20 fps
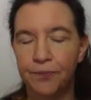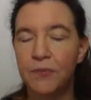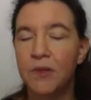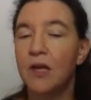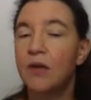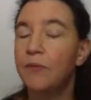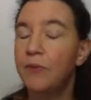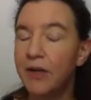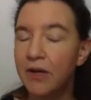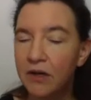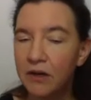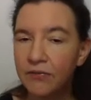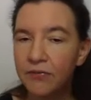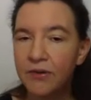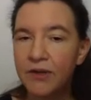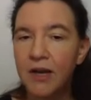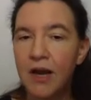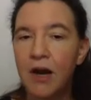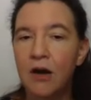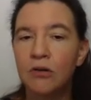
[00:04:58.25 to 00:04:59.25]
And we're going to
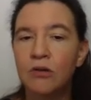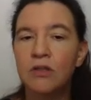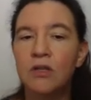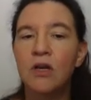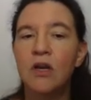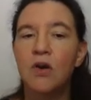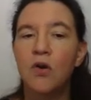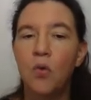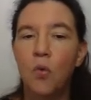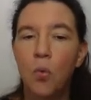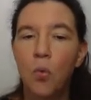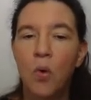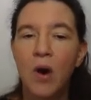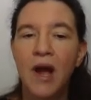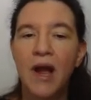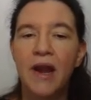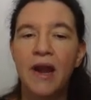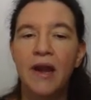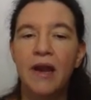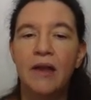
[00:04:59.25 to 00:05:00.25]
figure out
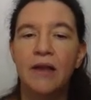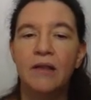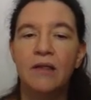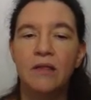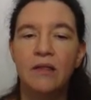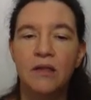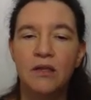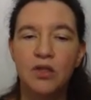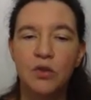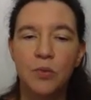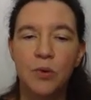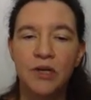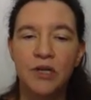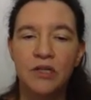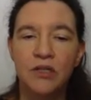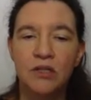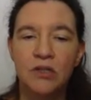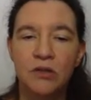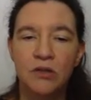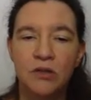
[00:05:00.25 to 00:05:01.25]
why this one
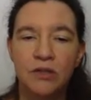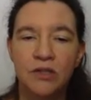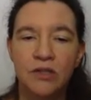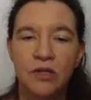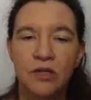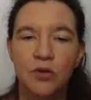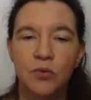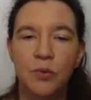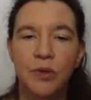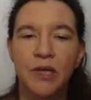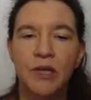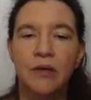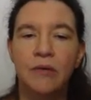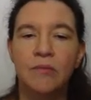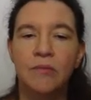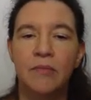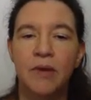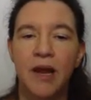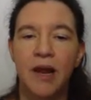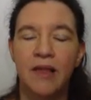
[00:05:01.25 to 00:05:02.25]
is considered weak
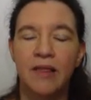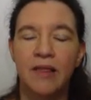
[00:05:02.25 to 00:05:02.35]
and